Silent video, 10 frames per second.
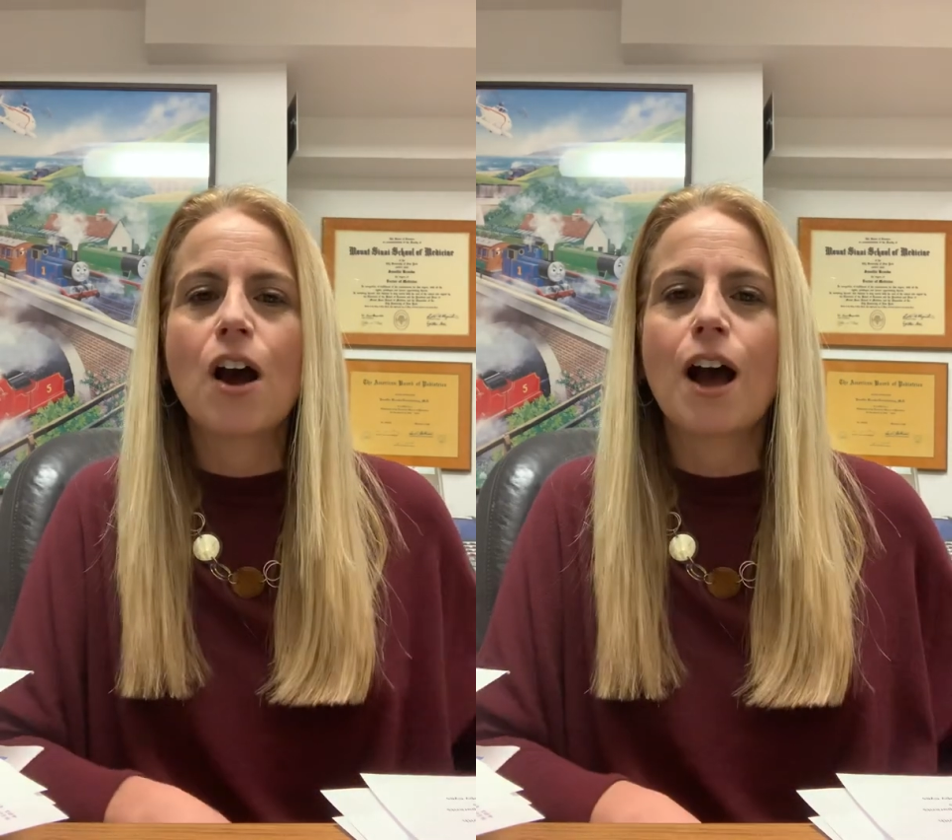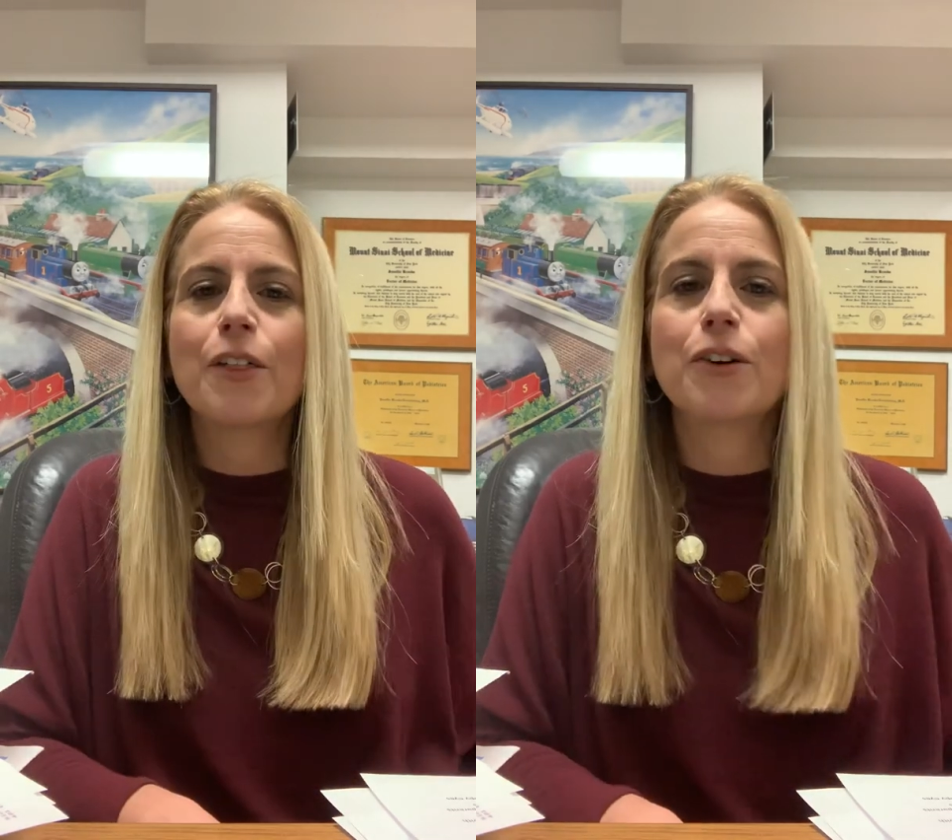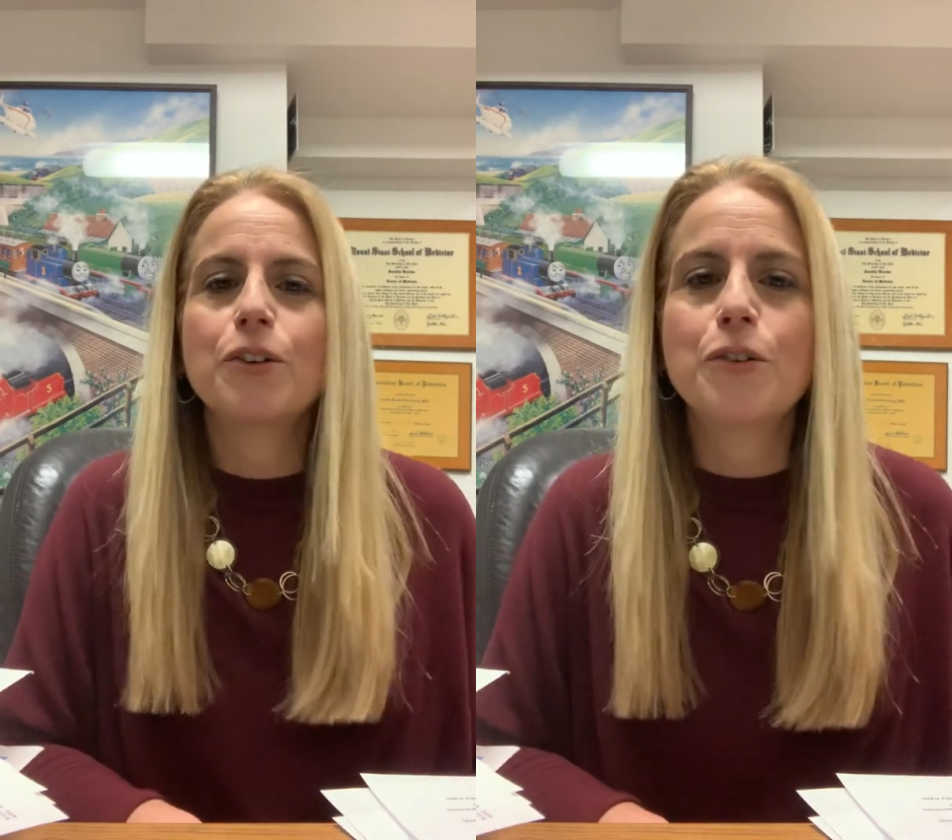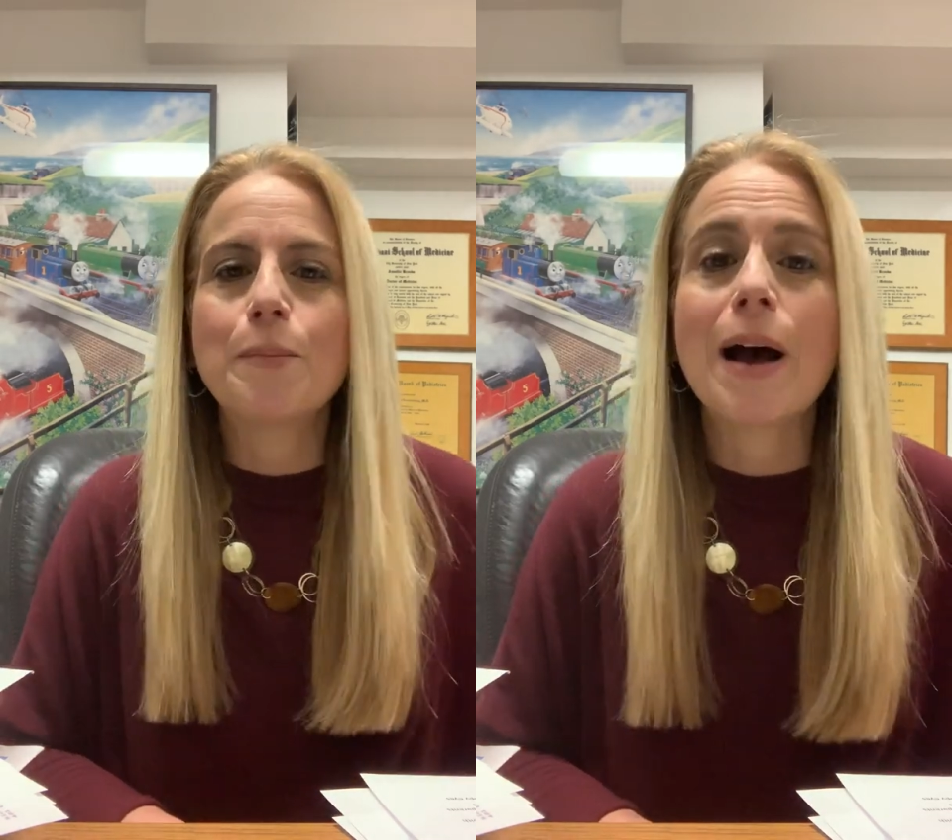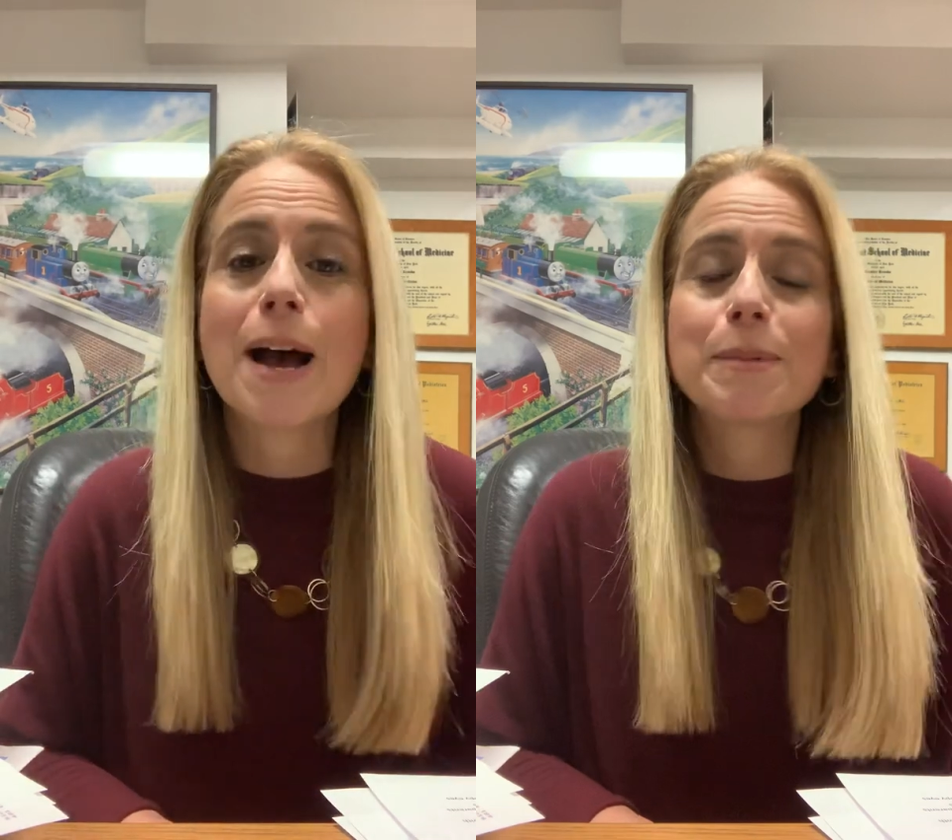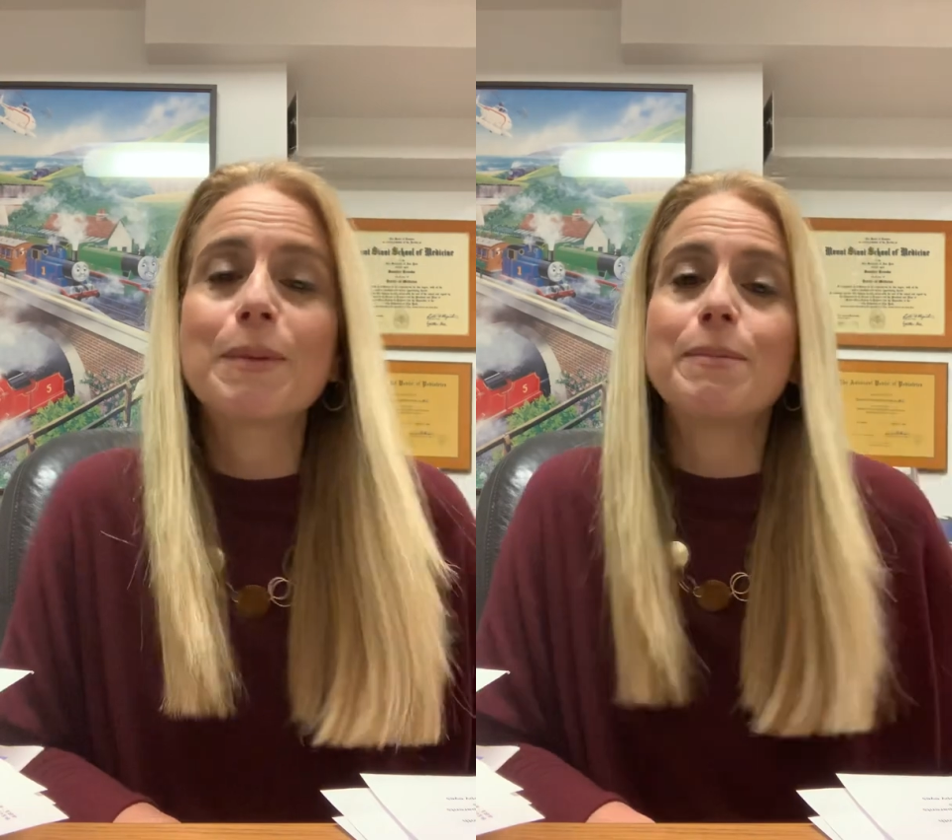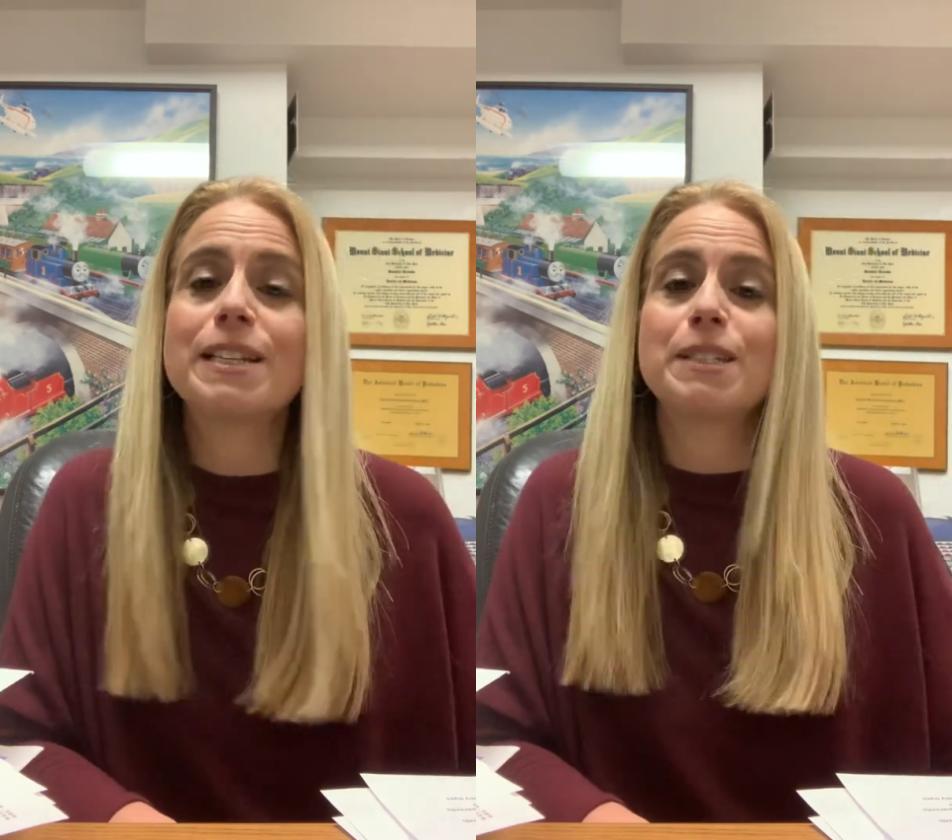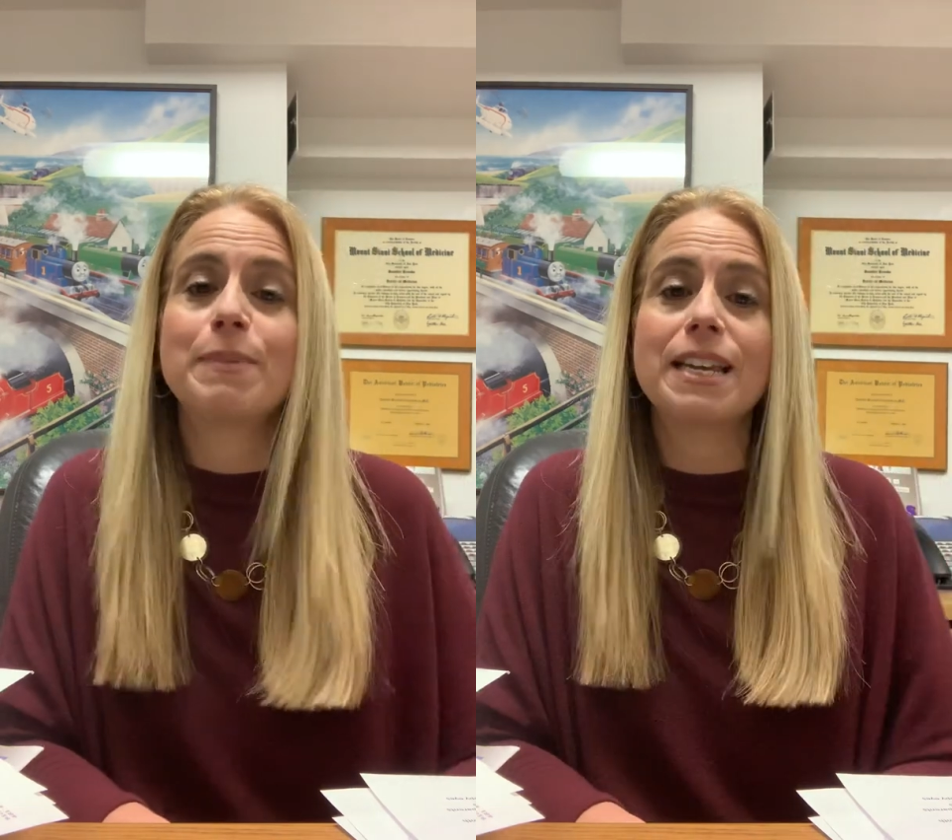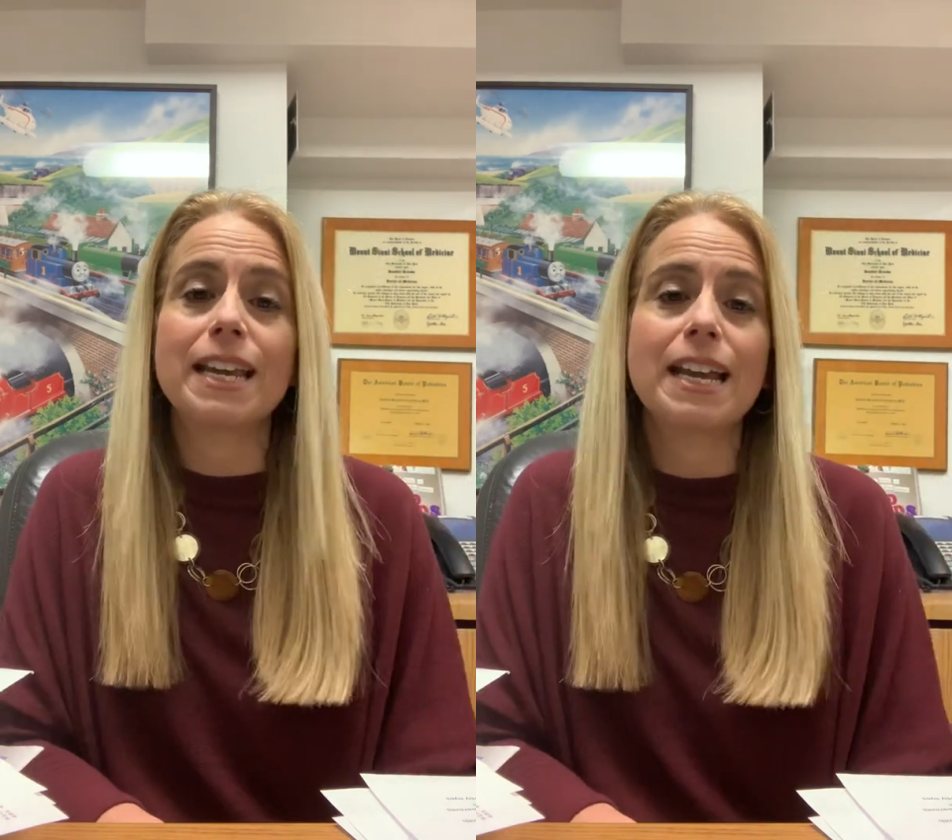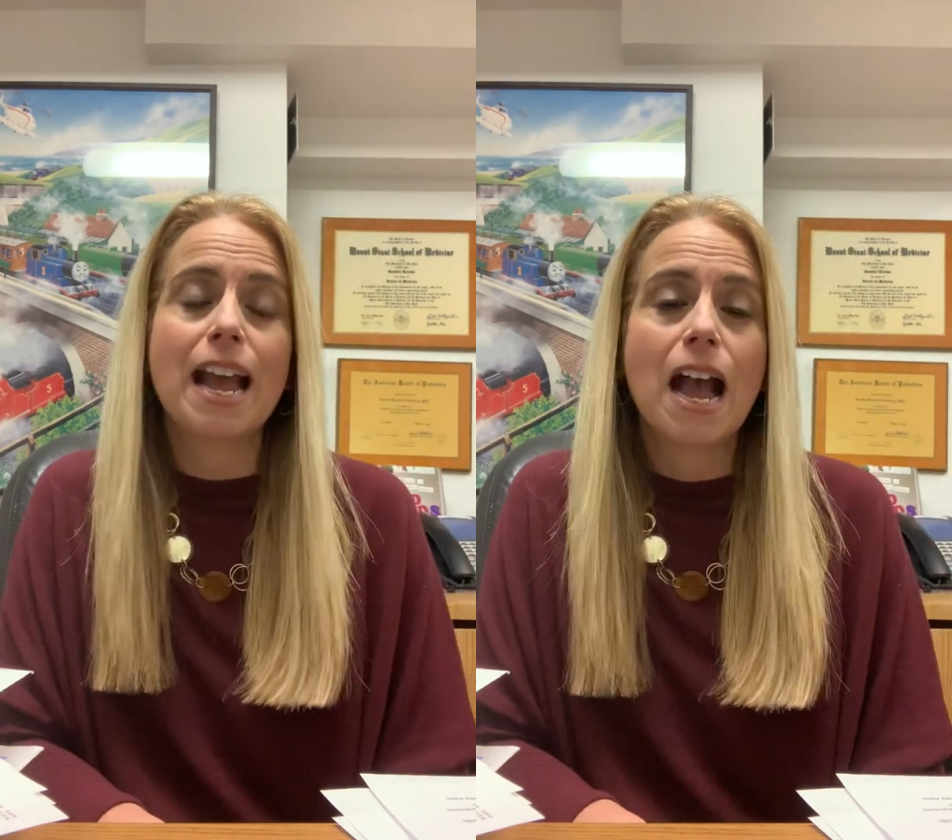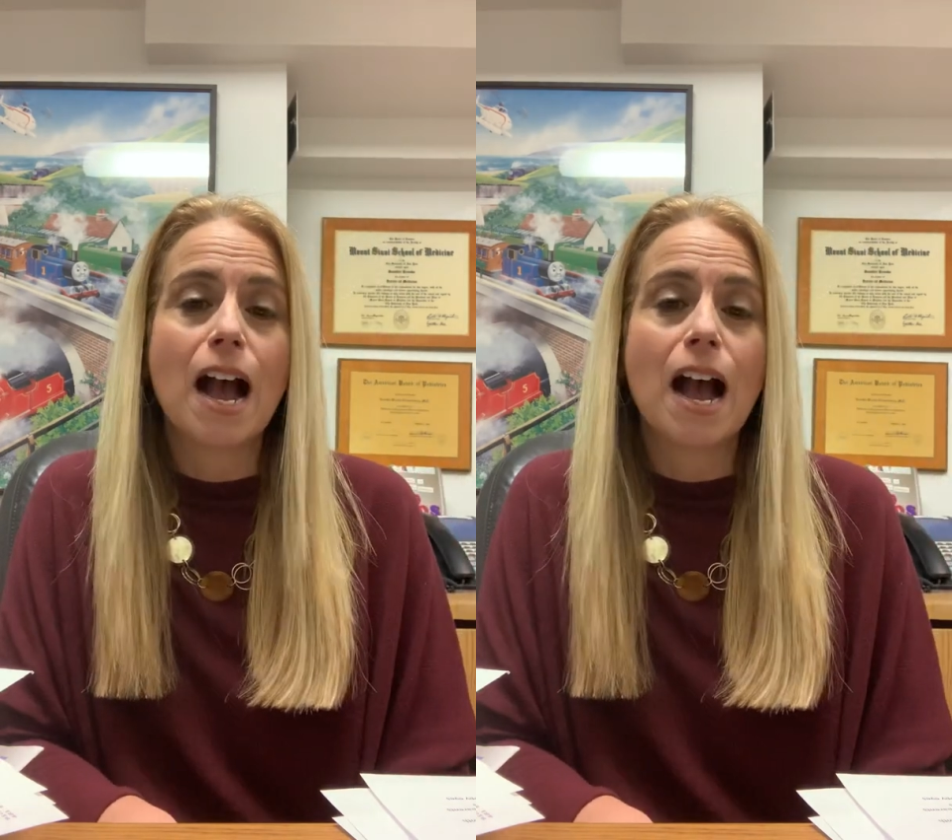other new moms may be speaking